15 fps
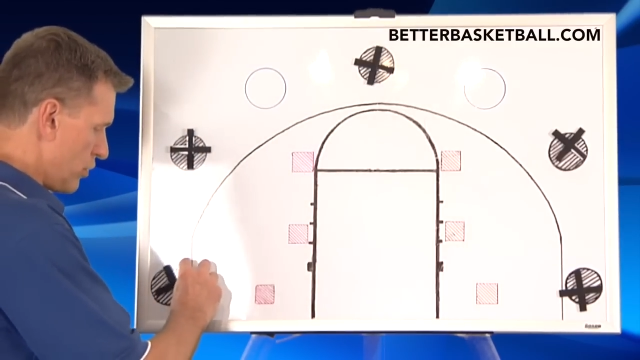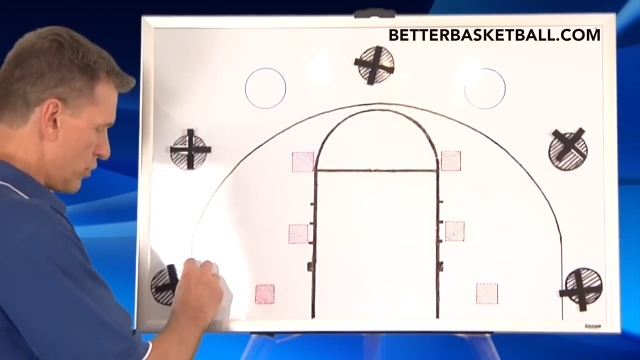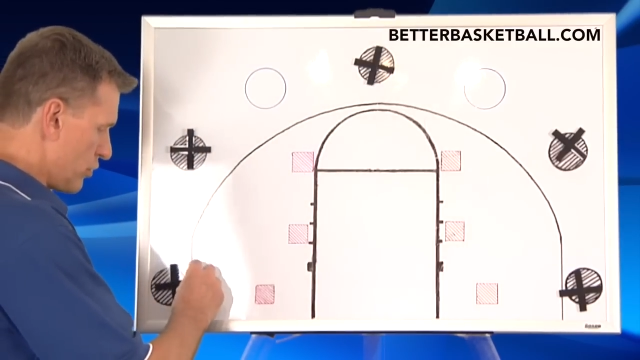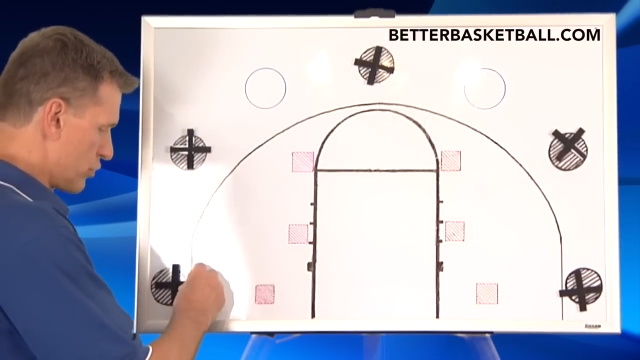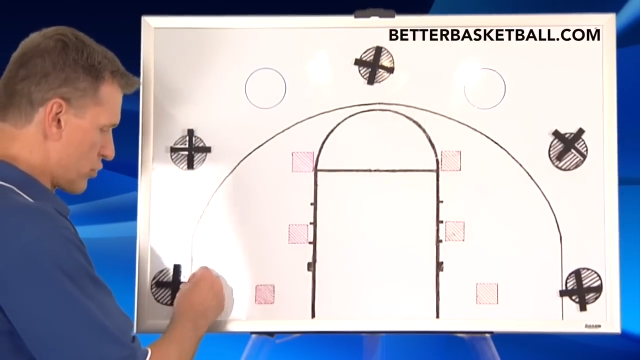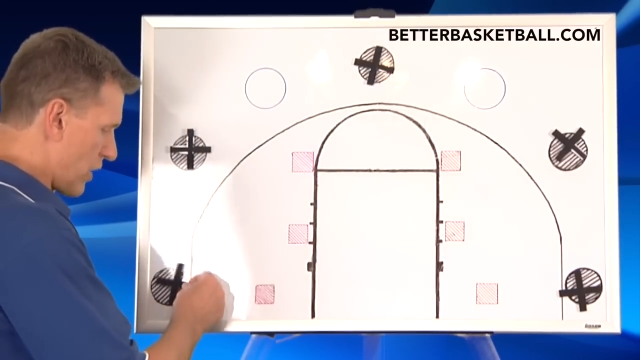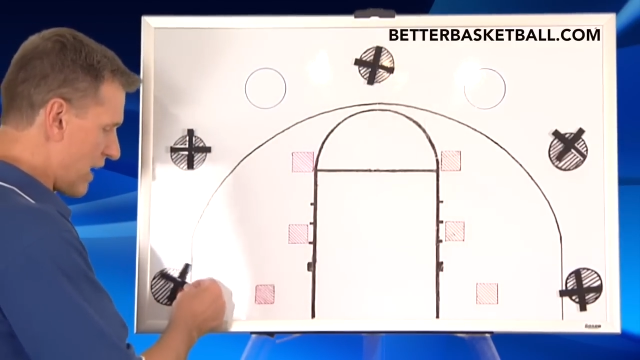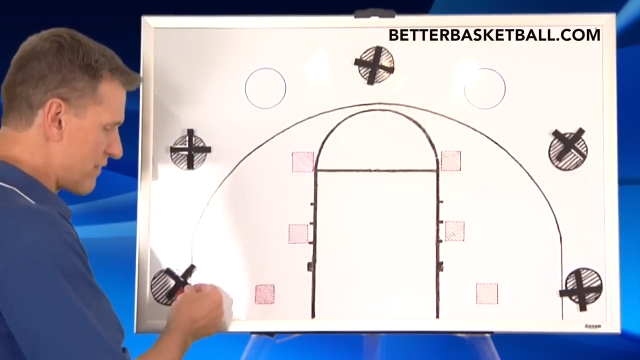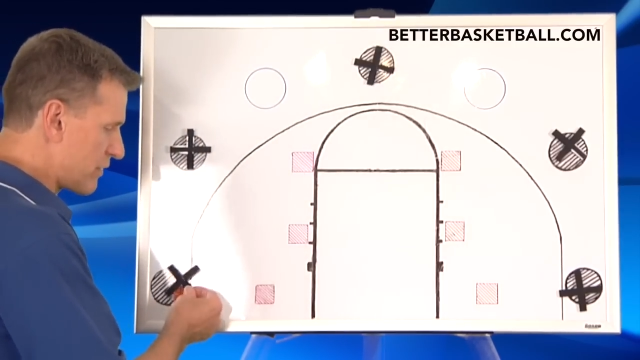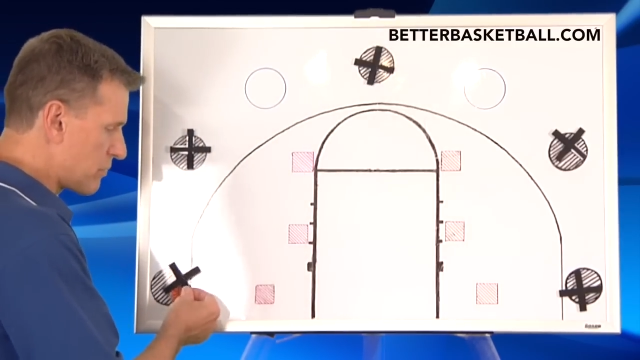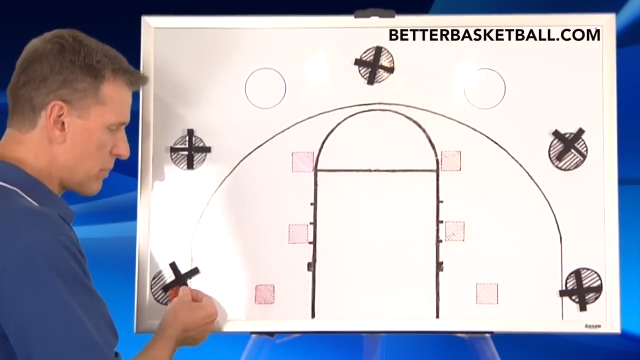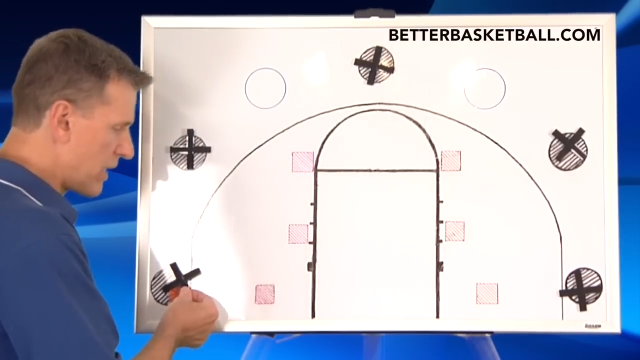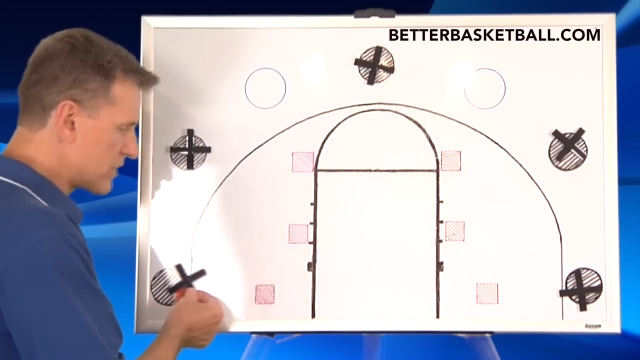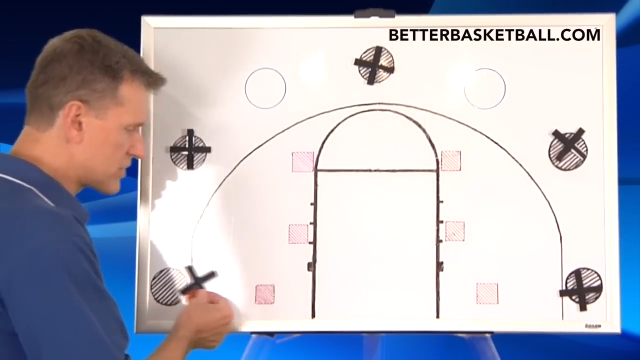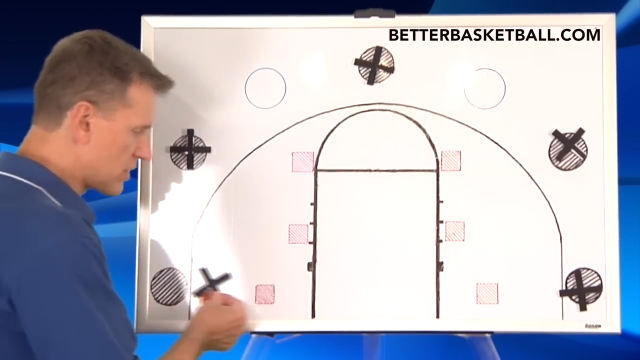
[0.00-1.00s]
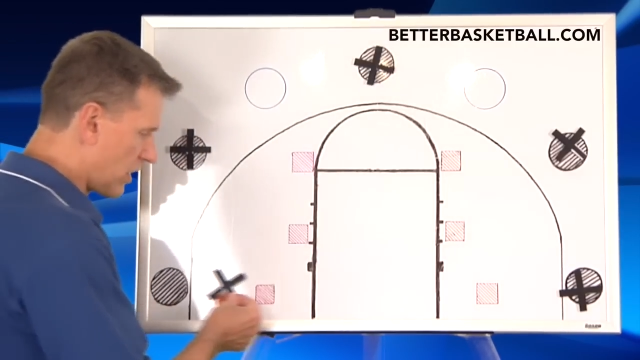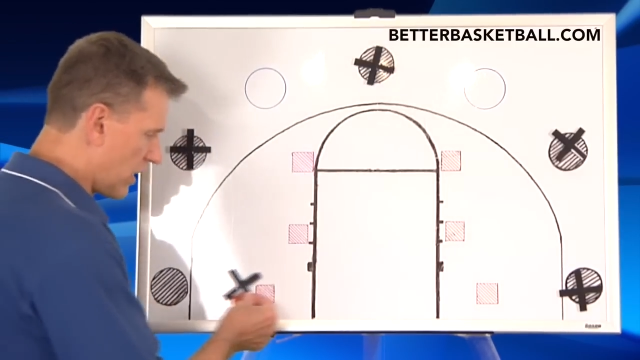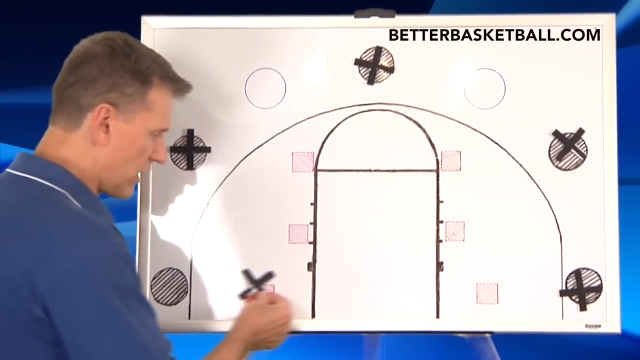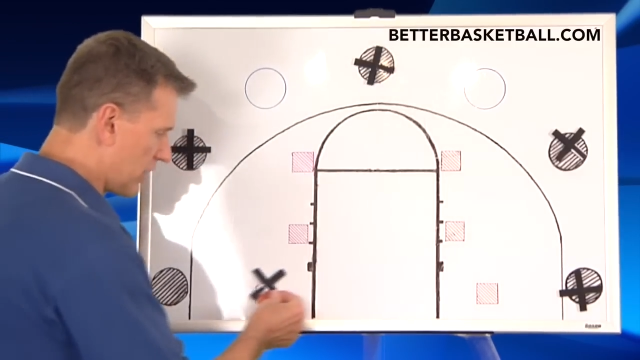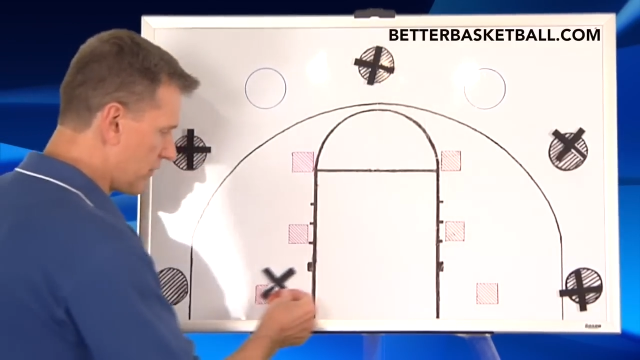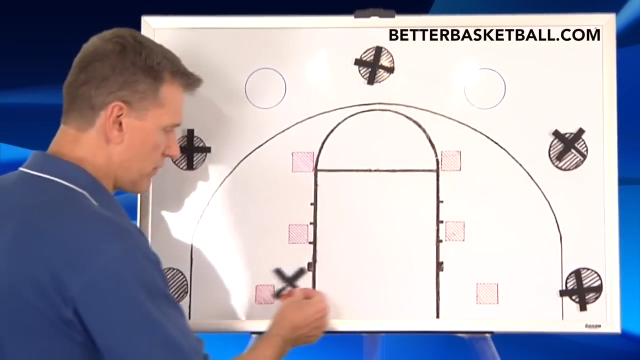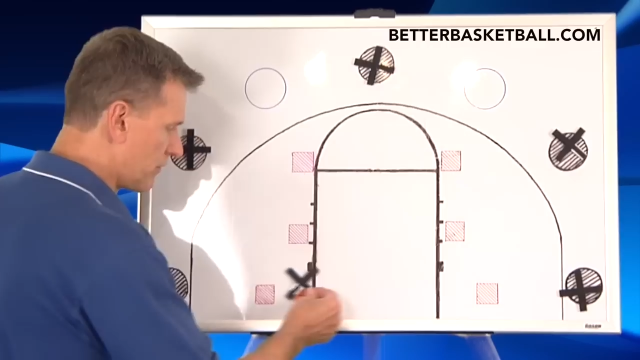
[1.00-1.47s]
You're driving
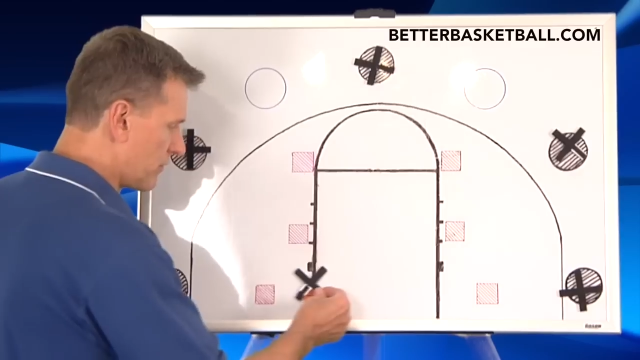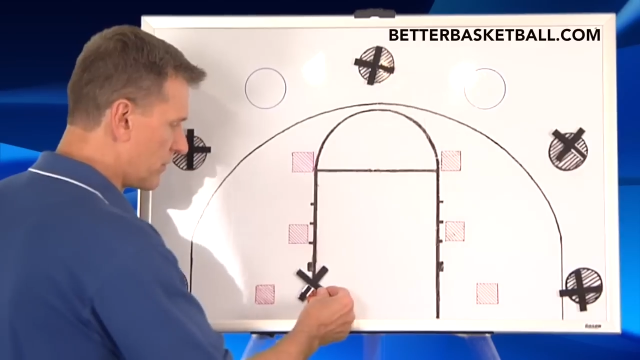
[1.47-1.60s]
baseline.